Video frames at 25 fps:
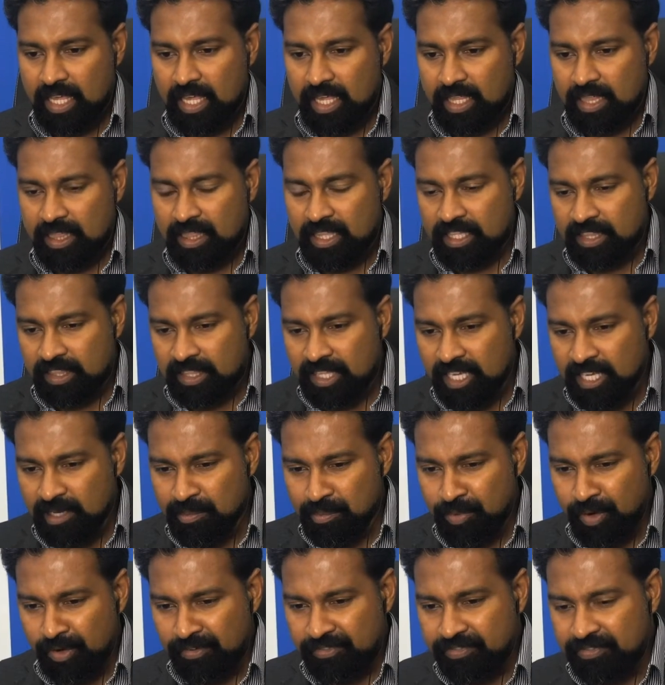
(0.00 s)
The
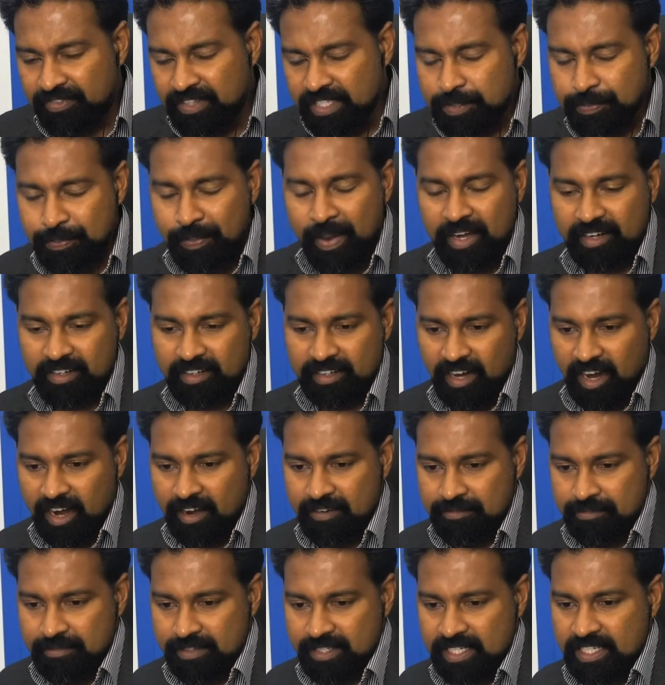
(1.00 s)
theme of this
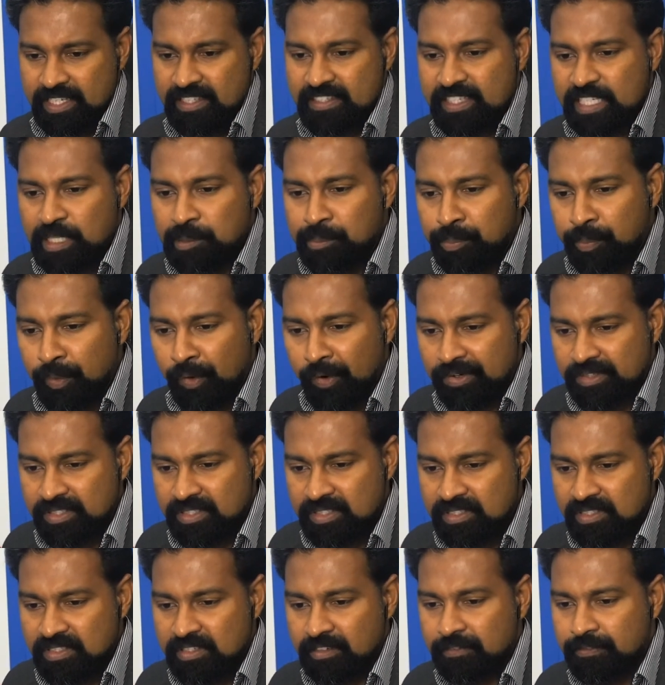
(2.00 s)
paragraph is
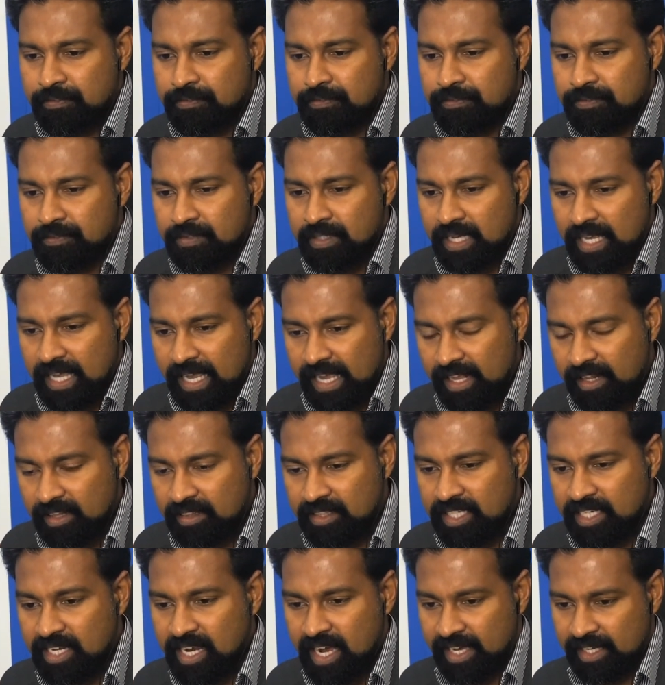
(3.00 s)
importance of
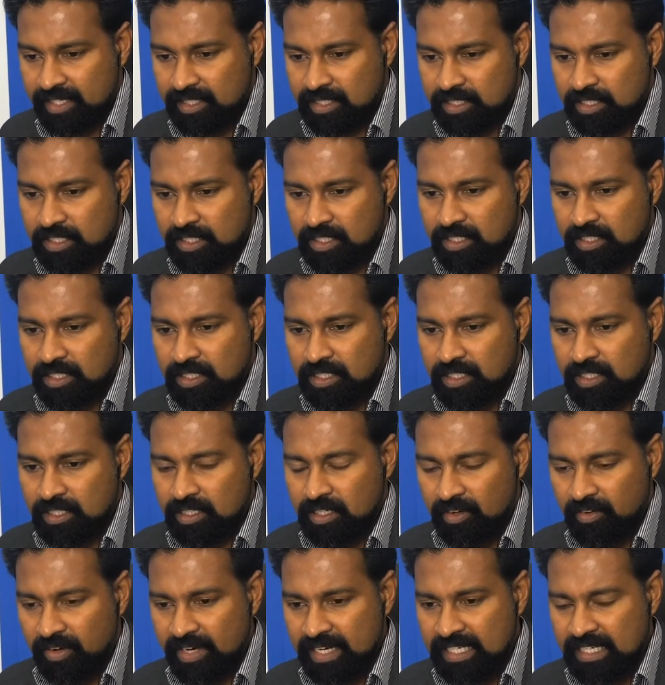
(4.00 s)
healthy diet,
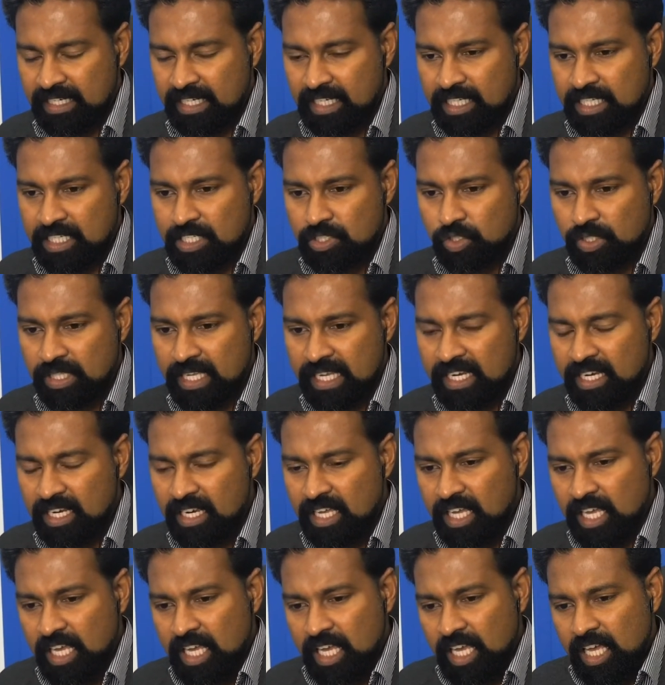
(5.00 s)
right? So
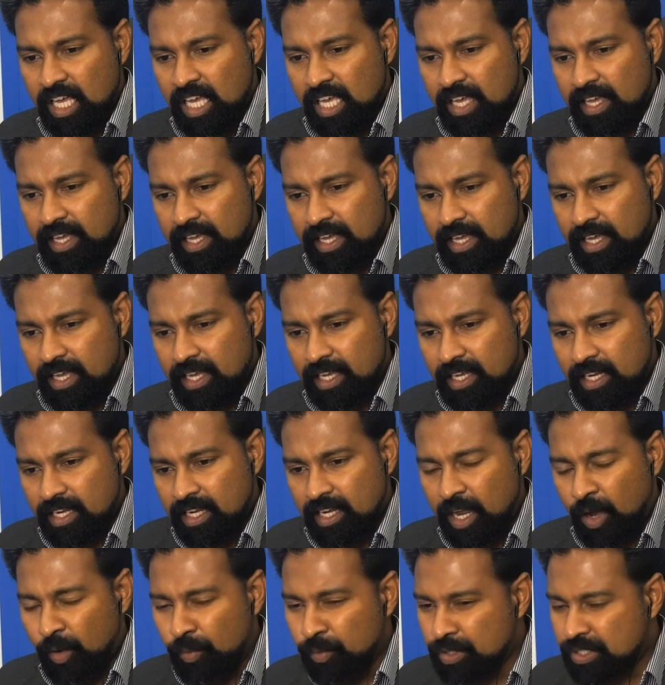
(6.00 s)
then,
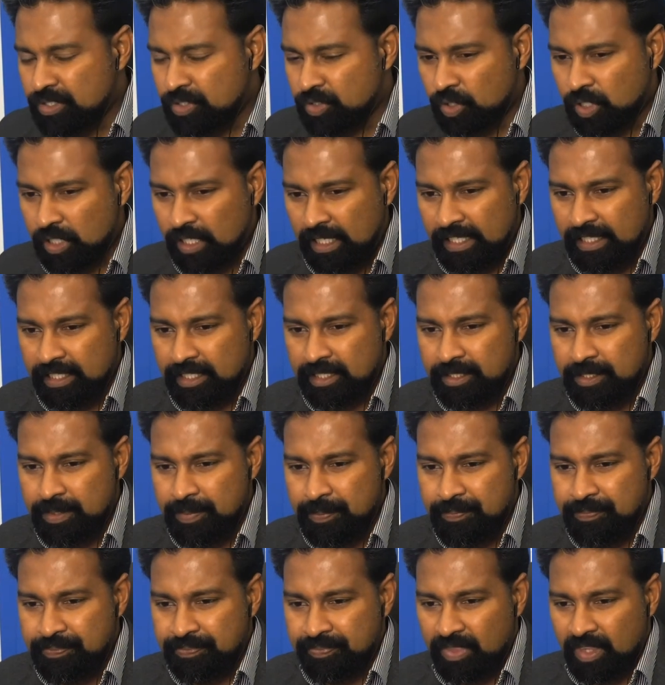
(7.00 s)
now it's clear.
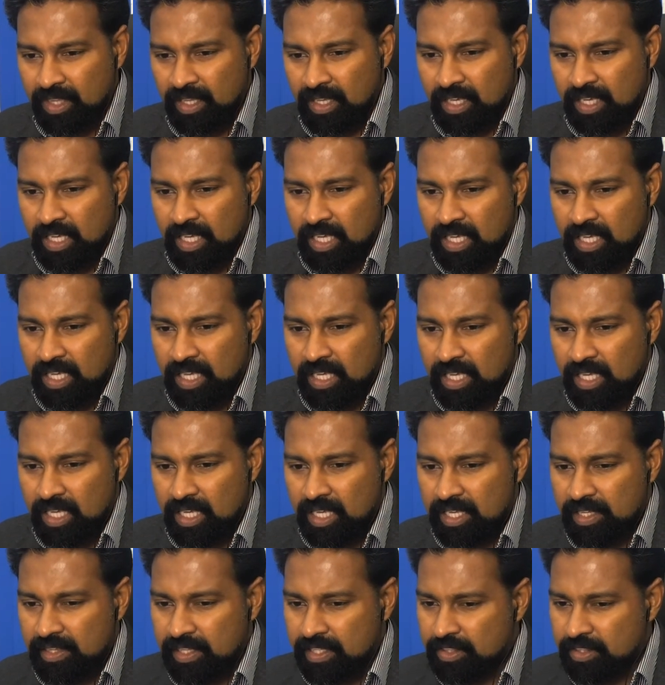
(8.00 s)

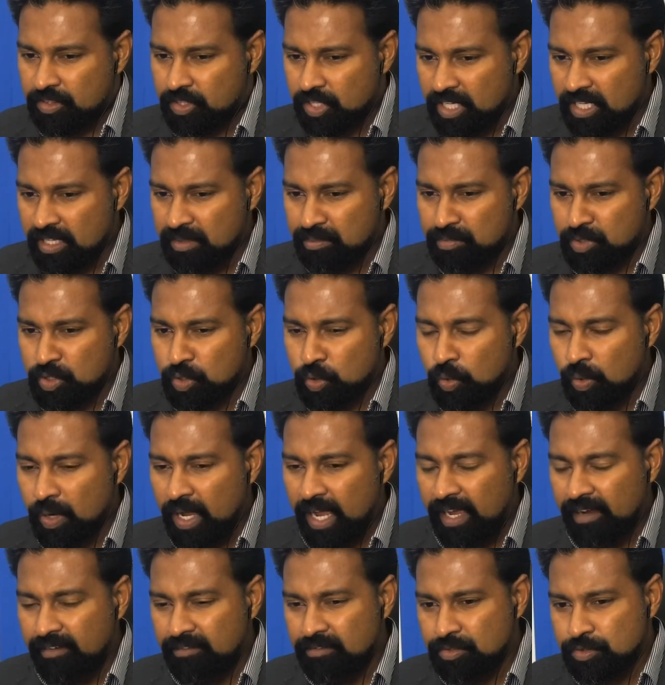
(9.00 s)
In the theme, you
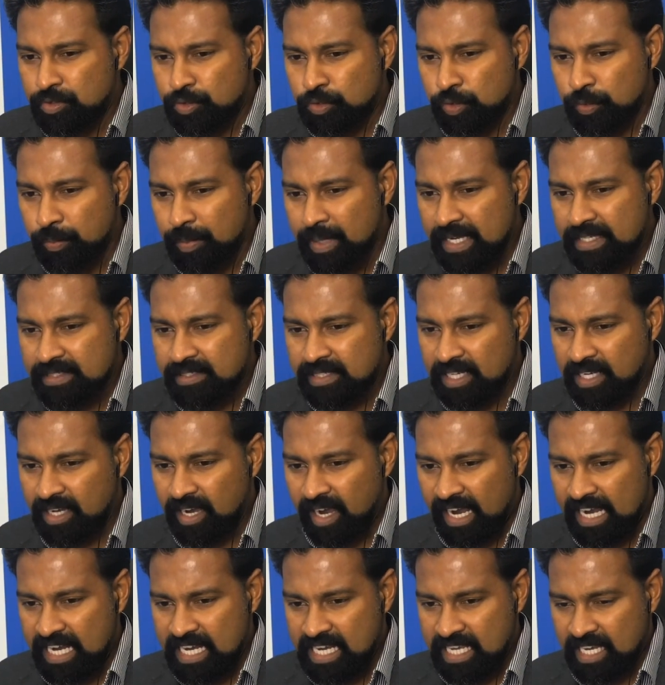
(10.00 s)
have 2 basic
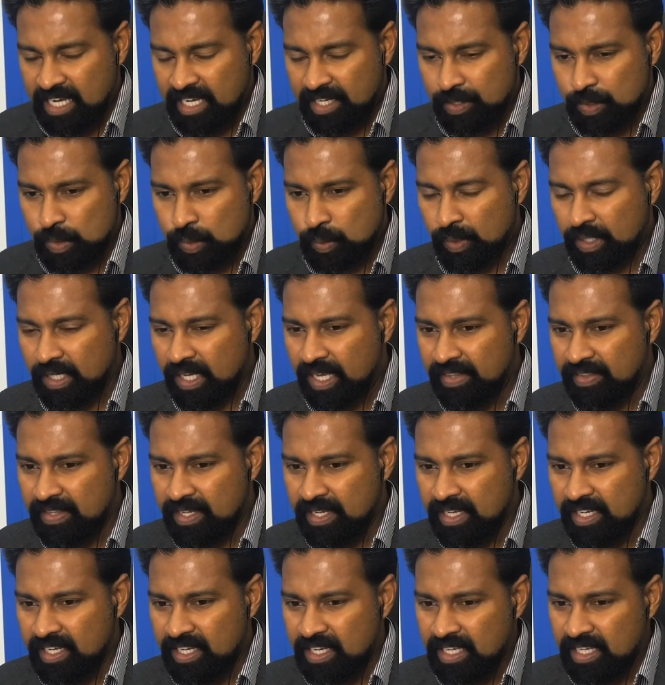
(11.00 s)
ideas. What are
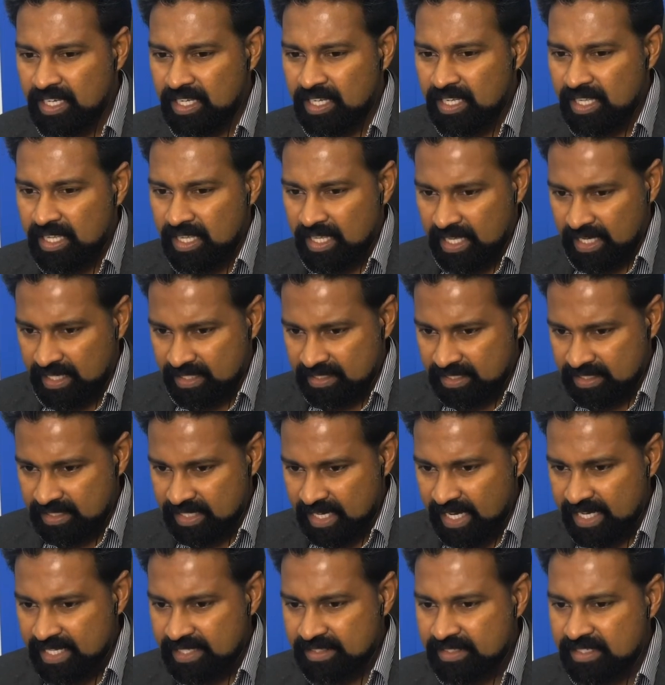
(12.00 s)
they?
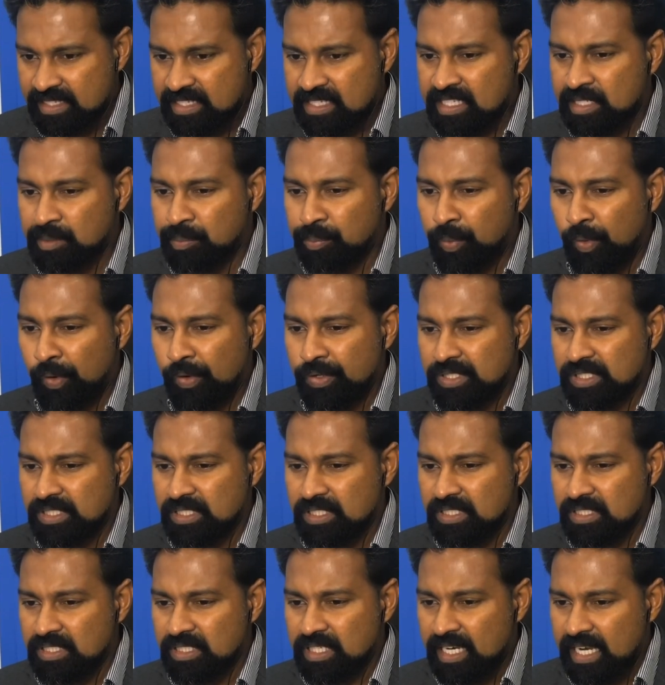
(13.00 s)
Exercise is
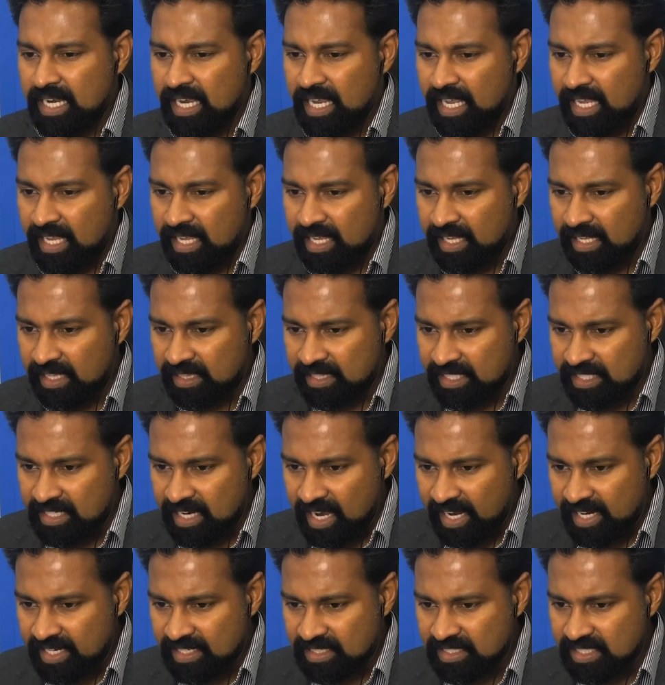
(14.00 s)
important, healthy
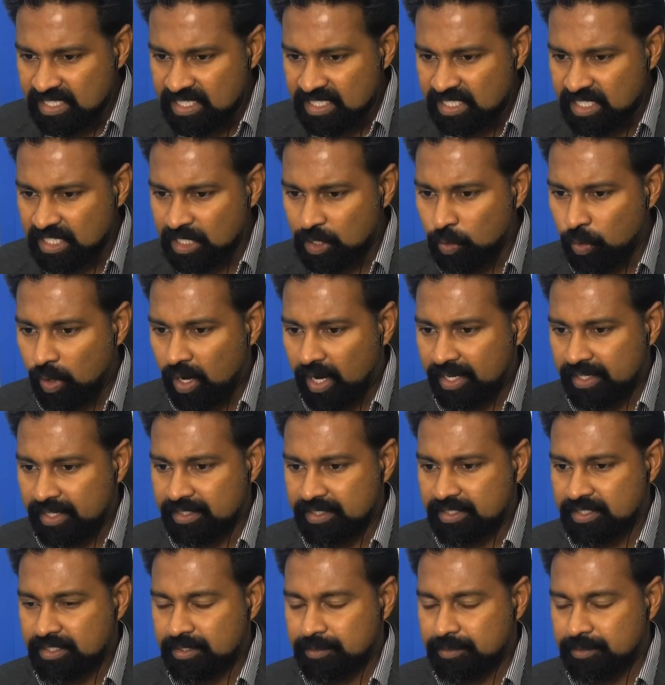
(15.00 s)
diet is required.